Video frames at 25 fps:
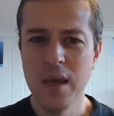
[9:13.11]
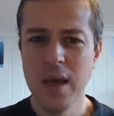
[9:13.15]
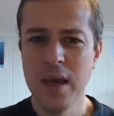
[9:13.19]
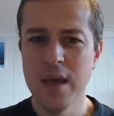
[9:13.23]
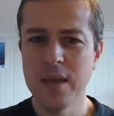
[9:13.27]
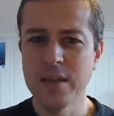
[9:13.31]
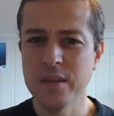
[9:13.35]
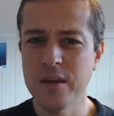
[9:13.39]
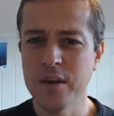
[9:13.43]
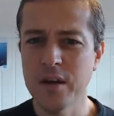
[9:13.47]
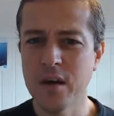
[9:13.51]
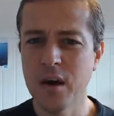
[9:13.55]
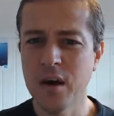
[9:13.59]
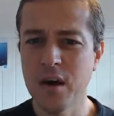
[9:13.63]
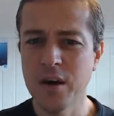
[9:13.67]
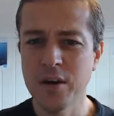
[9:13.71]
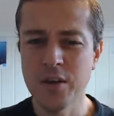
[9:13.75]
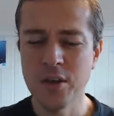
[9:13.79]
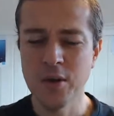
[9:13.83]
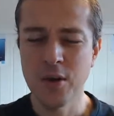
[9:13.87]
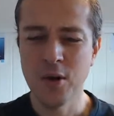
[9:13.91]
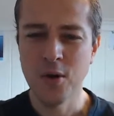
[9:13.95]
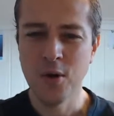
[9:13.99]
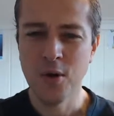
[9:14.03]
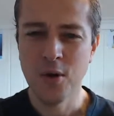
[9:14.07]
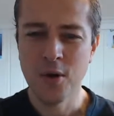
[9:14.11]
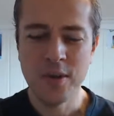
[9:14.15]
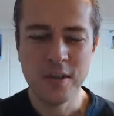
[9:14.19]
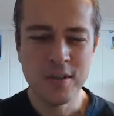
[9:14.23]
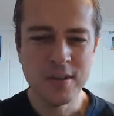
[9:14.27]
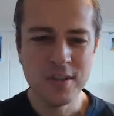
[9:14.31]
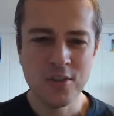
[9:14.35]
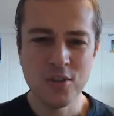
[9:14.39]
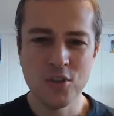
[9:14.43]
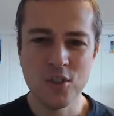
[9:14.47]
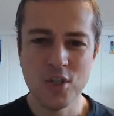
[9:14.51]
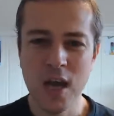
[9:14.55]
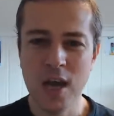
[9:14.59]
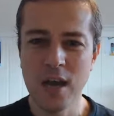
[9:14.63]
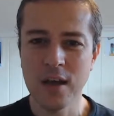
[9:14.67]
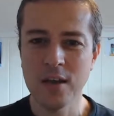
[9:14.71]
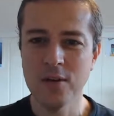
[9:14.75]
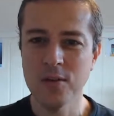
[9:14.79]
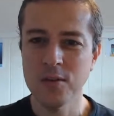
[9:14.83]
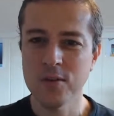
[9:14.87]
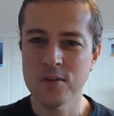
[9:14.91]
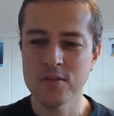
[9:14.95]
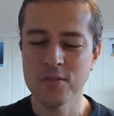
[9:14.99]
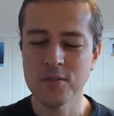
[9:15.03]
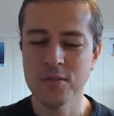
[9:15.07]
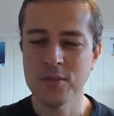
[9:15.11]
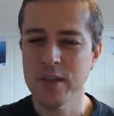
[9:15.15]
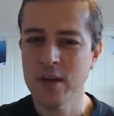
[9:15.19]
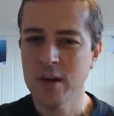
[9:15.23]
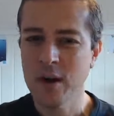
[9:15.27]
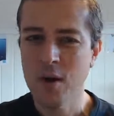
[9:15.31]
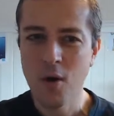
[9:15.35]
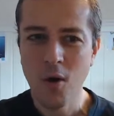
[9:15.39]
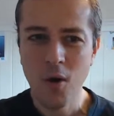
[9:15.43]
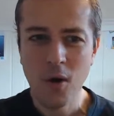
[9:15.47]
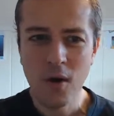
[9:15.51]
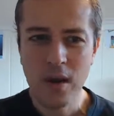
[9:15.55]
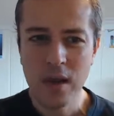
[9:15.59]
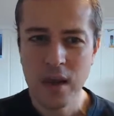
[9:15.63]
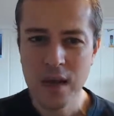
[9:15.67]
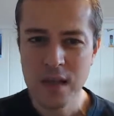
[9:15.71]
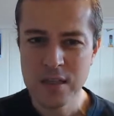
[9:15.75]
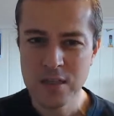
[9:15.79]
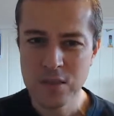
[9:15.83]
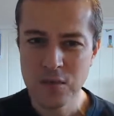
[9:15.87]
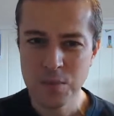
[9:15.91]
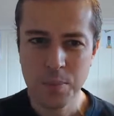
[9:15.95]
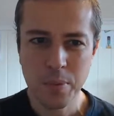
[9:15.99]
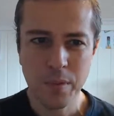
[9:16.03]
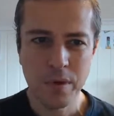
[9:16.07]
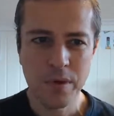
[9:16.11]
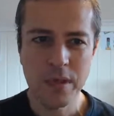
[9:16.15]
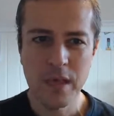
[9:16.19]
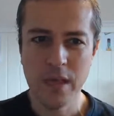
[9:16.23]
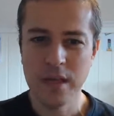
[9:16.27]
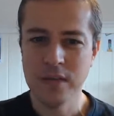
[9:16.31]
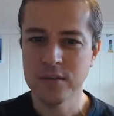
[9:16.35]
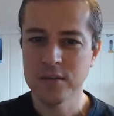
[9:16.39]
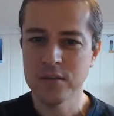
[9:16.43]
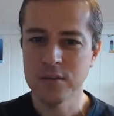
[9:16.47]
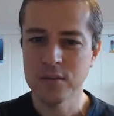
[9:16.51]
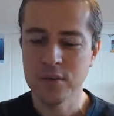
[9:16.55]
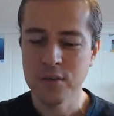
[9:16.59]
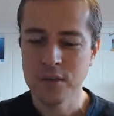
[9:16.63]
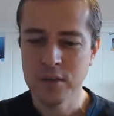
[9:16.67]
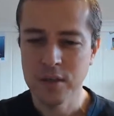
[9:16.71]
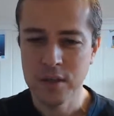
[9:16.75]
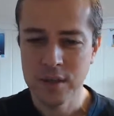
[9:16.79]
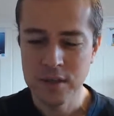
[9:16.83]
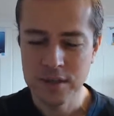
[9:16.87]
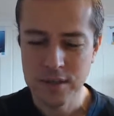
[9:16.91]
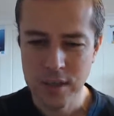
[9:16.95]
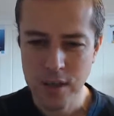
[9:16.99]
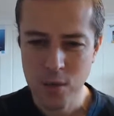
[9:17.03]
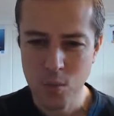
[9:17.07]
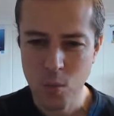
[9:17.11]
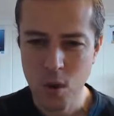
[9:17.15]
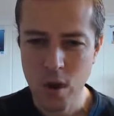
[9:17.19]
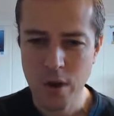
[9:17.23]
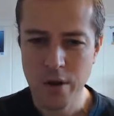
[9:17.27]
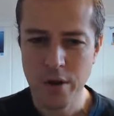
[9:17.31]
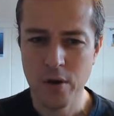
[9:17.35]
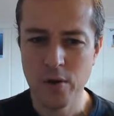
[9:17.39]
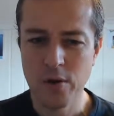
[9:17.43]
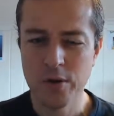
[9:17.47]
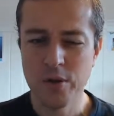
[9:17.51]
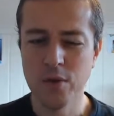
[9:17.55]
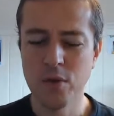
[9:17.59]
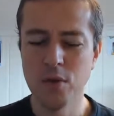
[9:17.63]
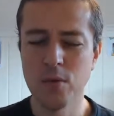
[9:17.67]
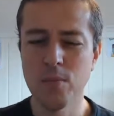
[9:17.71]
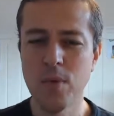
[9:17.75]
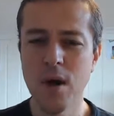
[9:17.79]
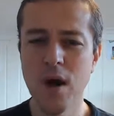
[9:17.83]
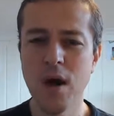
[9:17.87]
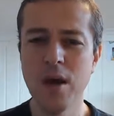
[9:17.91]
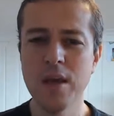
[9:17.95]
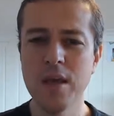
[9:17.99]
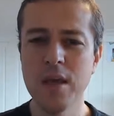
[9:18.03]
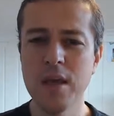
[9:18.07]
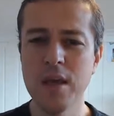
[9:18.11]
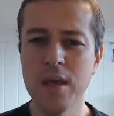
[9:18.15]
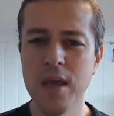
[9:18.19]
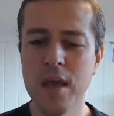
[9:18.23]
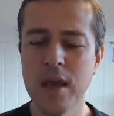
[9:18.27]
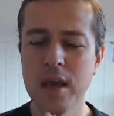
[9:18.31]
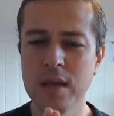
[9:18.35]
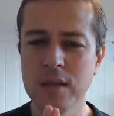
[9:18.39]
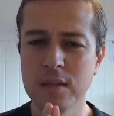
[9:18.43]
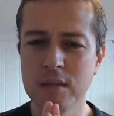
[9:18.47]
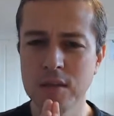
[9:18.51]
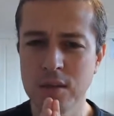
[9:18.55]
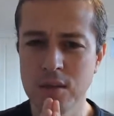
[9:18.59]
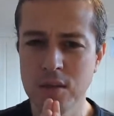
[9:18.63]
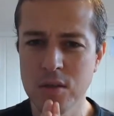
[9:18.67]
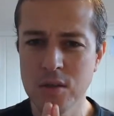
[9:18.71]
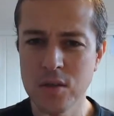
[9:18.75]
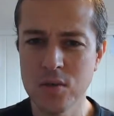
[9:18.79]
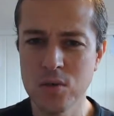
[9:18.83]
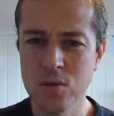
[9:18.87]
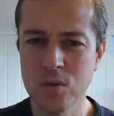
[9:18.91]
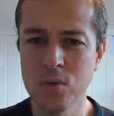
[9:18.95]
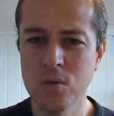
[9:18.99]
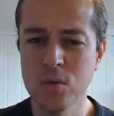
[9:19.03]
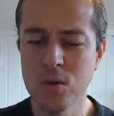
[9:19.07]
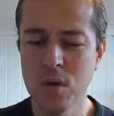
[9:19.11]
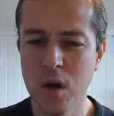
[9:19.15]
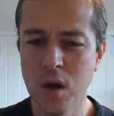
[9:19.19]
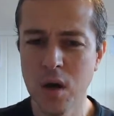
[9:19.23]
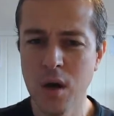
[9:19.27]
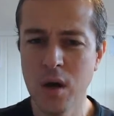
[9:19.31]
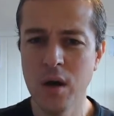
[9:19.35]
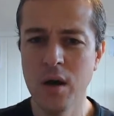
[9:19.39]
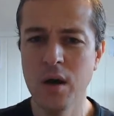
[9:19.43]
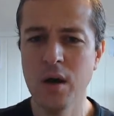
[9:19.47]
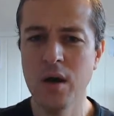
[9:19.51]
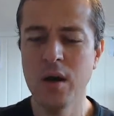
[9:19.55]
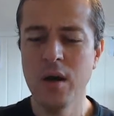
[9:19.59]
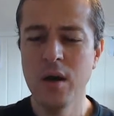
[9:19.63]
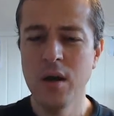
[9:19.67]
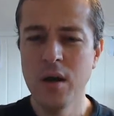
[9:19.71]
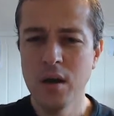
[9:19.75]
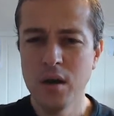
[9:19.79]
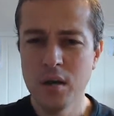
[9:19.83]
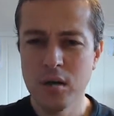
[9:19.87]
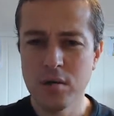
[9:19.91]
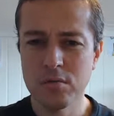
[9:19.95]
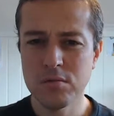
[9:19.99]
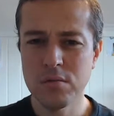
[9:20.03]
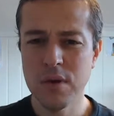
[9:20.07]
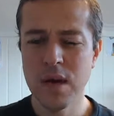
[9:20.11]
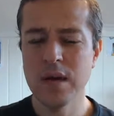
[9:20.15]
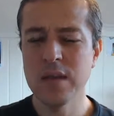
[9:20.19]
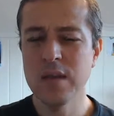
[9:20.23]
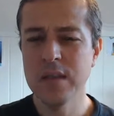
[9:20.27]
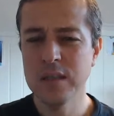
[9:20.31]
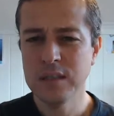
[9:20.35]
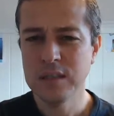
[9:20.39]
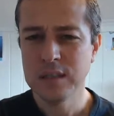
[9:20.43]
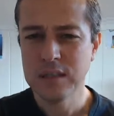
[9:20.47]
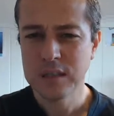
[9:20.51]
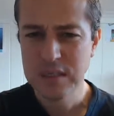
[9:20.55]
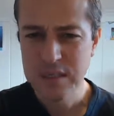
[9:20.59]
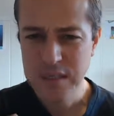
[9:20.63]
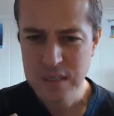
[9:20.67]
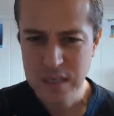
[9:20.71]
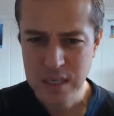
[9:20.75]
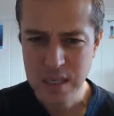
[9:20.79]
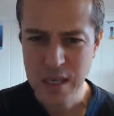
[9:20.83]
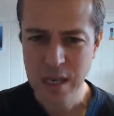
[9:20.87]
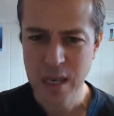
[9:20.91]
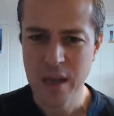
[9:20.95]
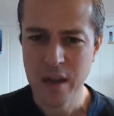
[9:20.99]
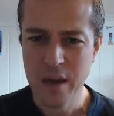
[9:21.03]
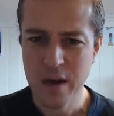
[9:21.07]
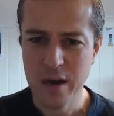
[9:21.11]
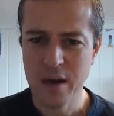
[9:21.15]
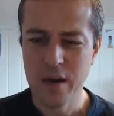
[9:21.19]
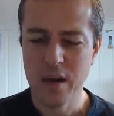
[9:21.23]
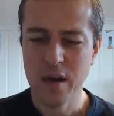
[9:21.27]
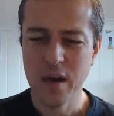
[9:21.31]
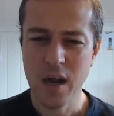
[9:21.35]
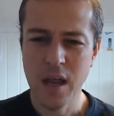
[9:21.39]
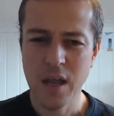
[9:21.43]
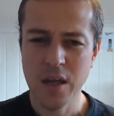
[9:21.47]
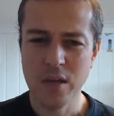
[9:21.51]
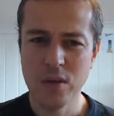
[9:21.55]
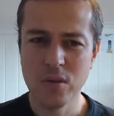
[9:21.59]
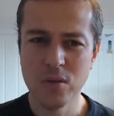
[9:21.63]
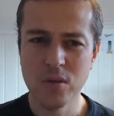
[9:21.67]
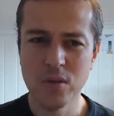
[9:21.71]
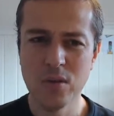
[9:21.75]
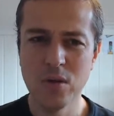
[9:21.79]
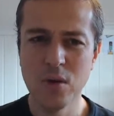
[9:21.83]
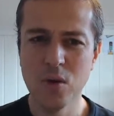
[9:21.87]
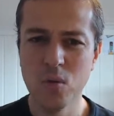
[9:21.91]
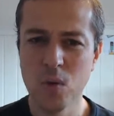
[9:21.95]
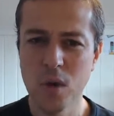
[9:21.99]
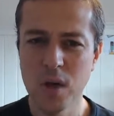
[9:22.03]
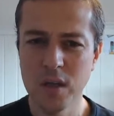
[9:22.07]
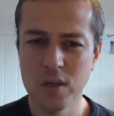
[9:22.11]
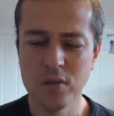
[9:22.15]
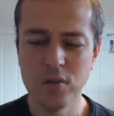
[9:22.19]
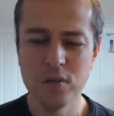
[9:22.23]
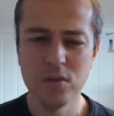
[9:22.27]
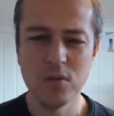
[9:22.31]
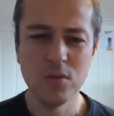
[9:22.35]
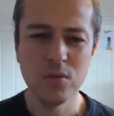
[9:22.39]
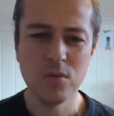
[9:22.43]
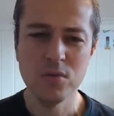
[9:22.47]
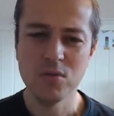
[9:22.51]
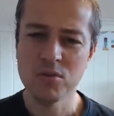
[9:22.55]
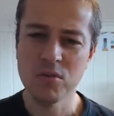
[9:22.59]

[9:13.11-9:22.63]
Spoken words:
And there are, it's a jungle, so there are all kinds of predator, and they want your money, and you are running scared, and you don't know what to do.